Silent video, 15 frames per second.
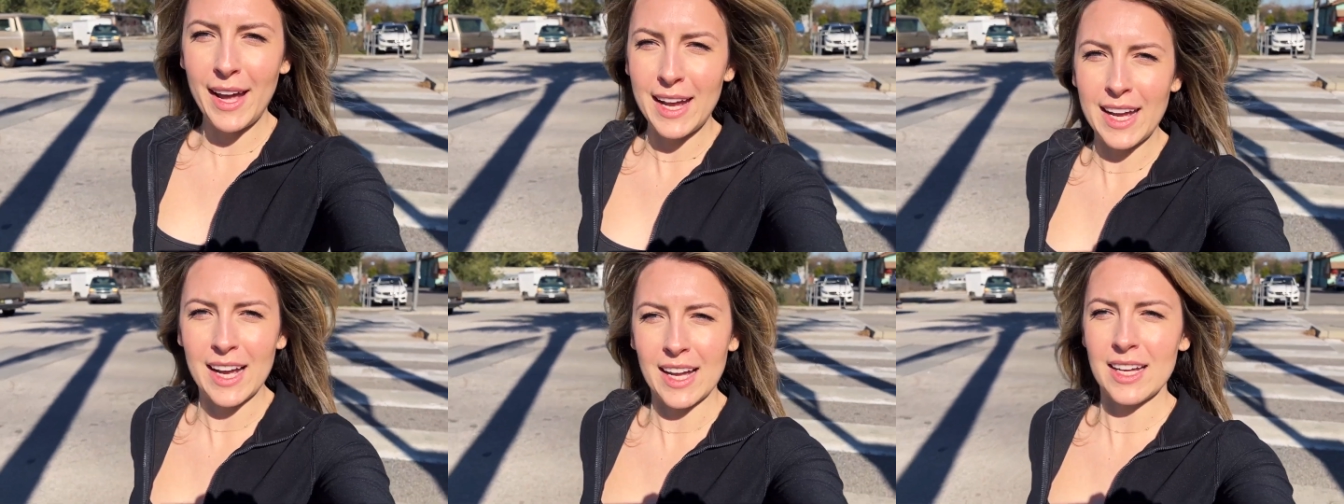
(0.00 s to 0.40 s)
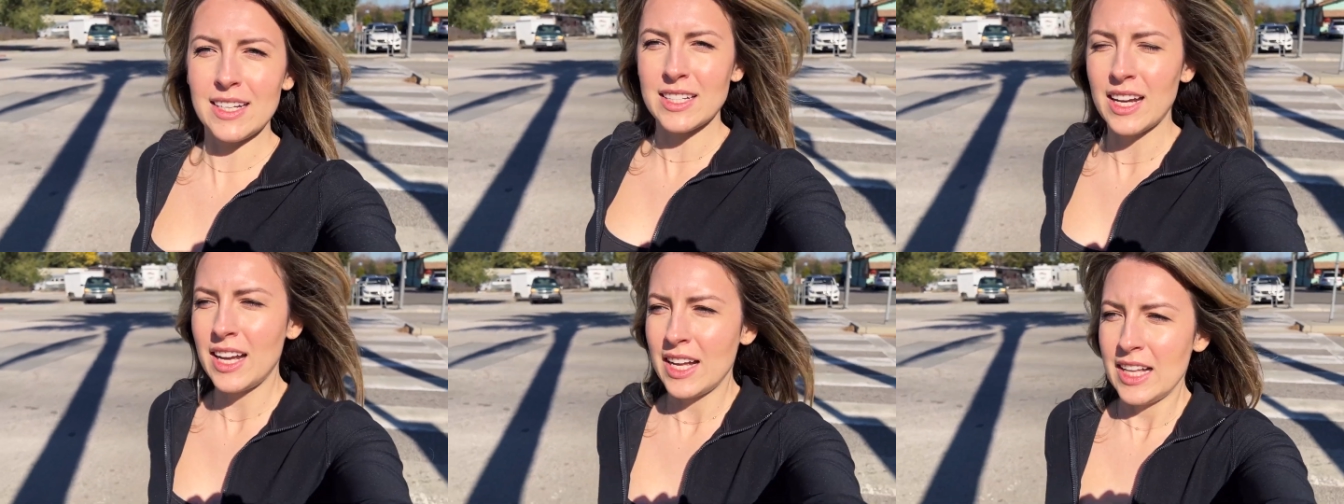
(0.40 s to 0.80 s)
And
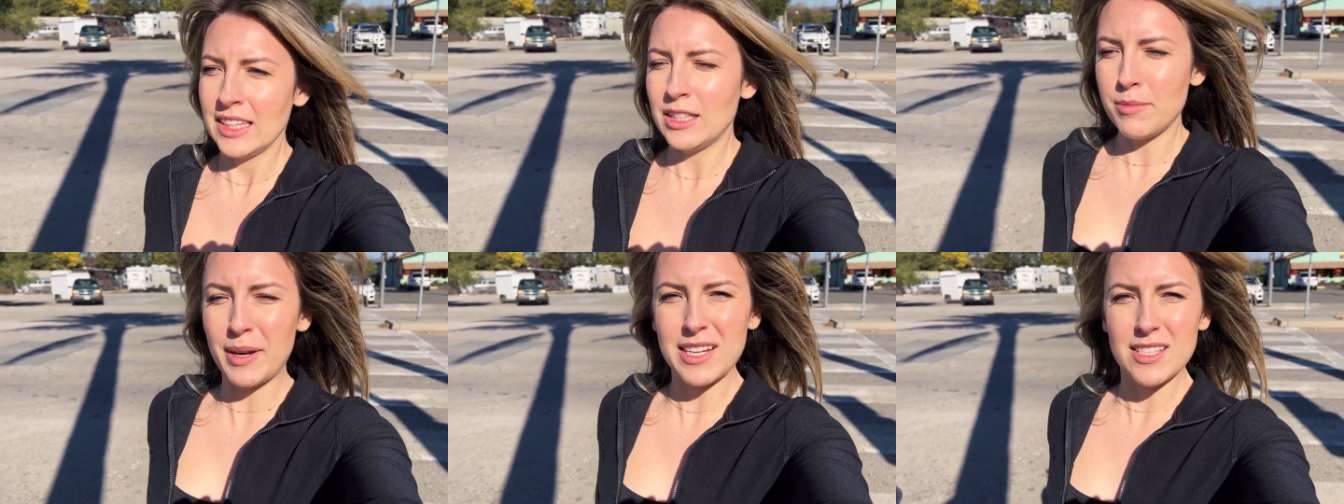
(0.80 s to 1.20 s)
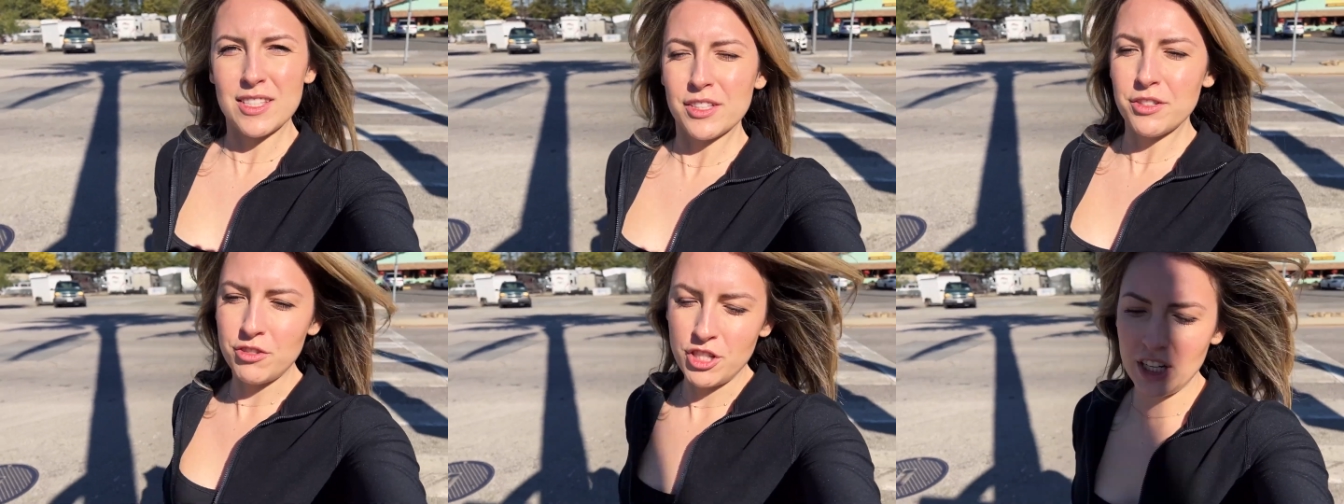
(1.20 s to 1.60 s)
the best
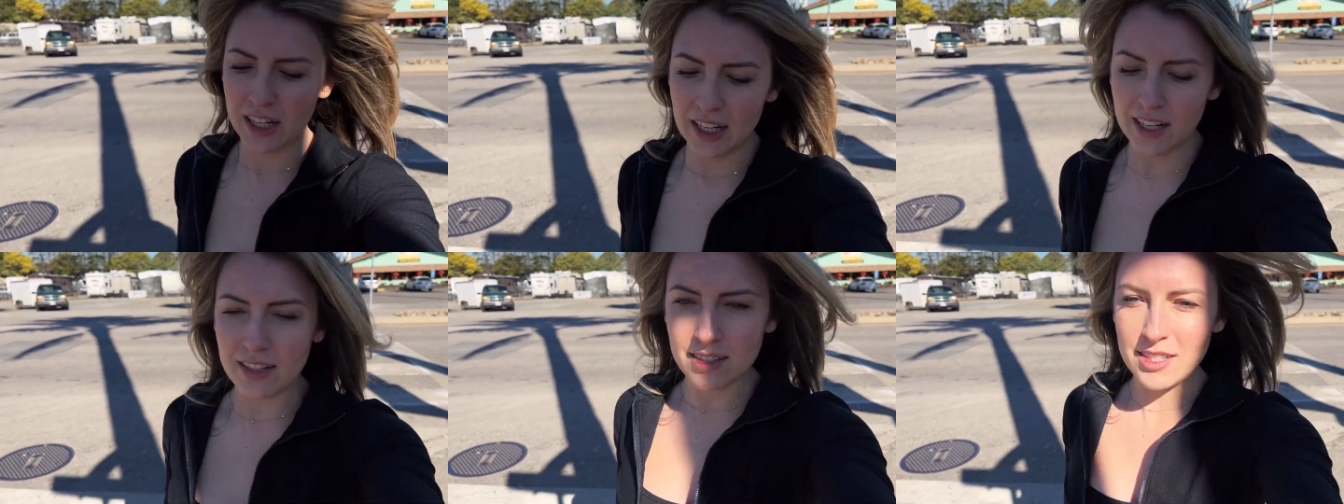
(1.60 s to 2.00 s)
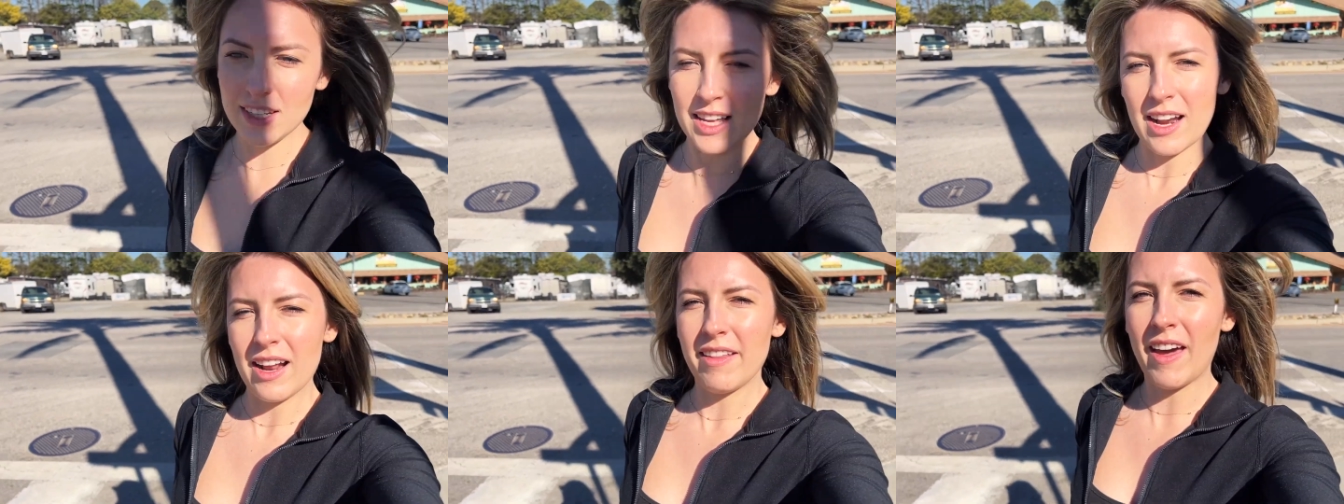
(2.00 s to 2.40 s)
solution is to
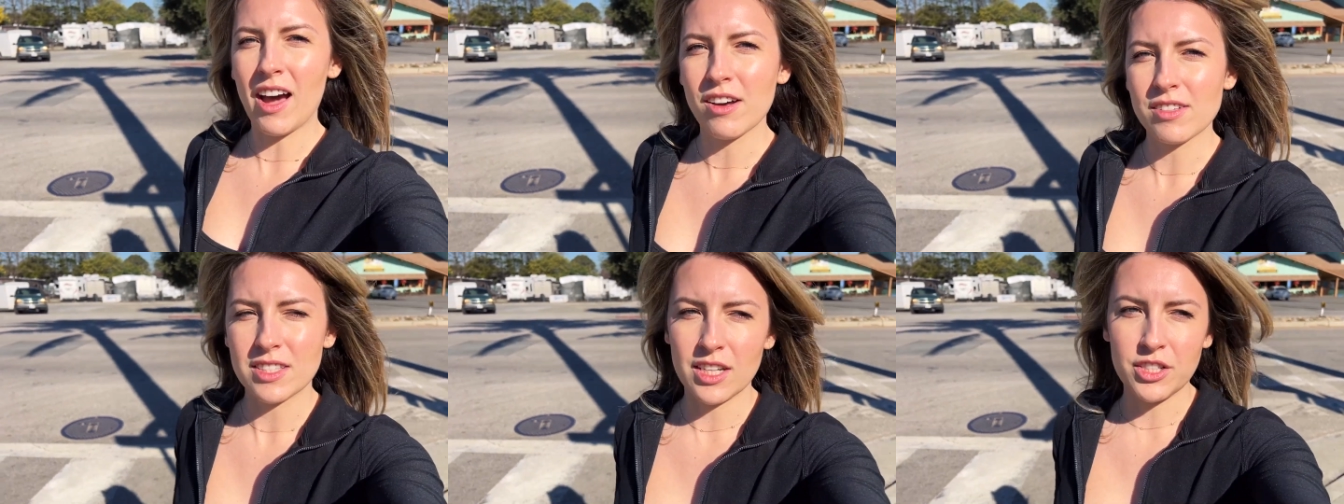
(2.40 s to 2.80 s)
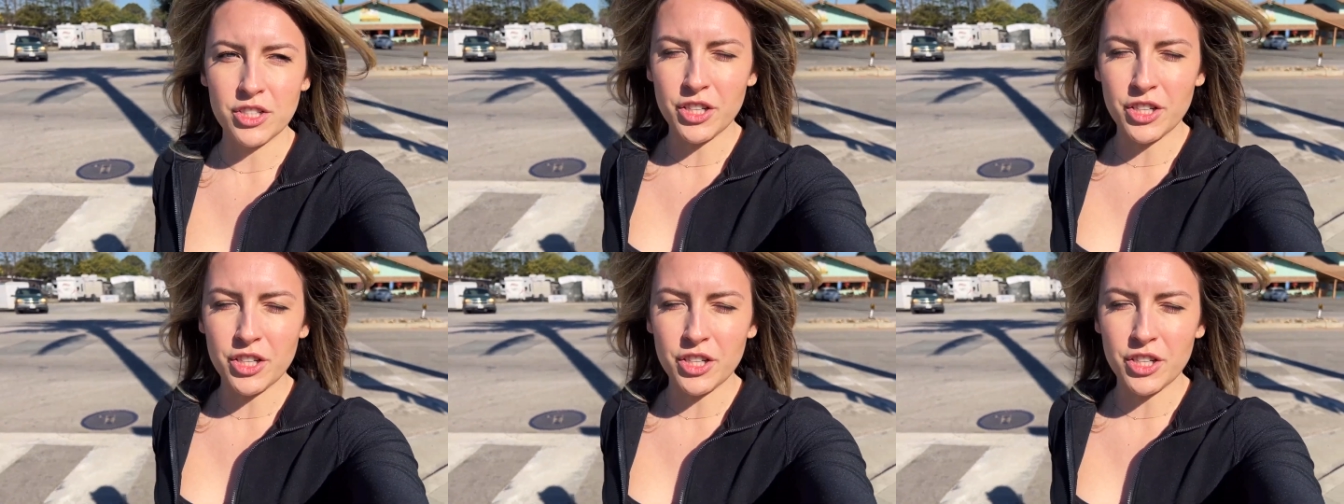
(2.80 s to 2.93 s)
get out of the house and